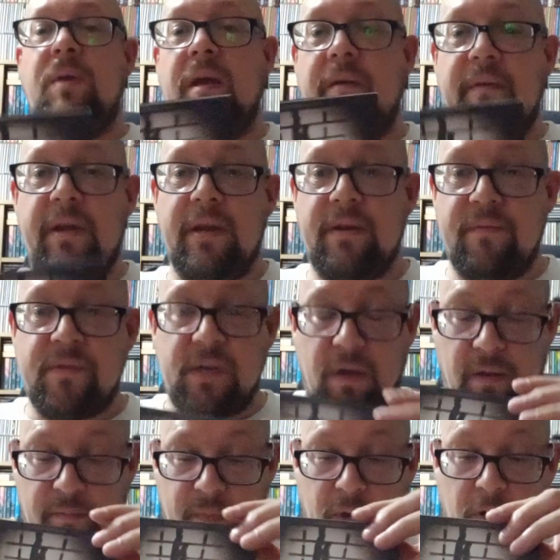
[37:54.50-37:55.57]
period of
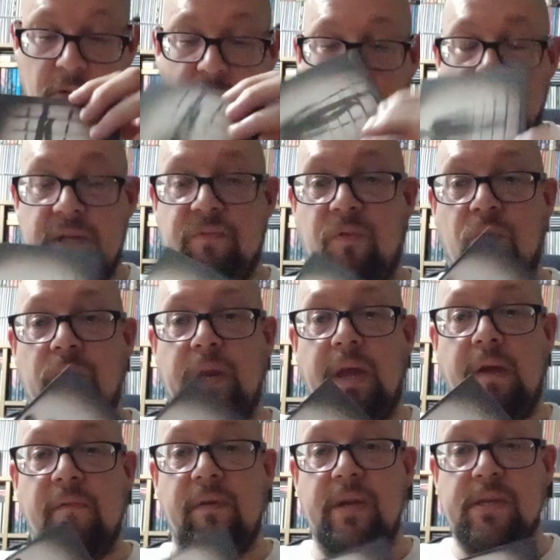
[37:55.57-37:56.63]
time. Oh, he's fallen
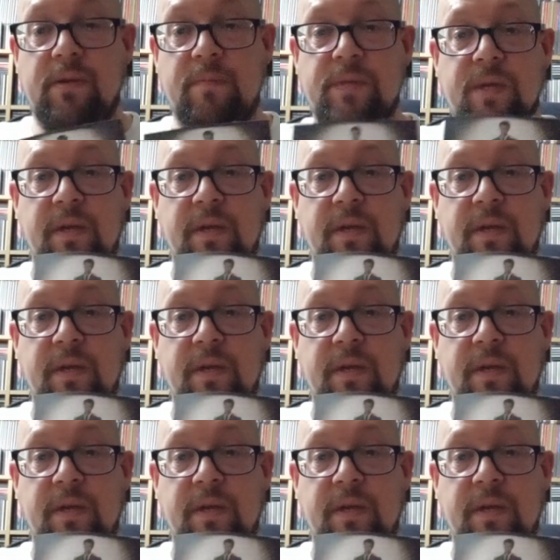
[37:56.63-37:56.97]
over. He's up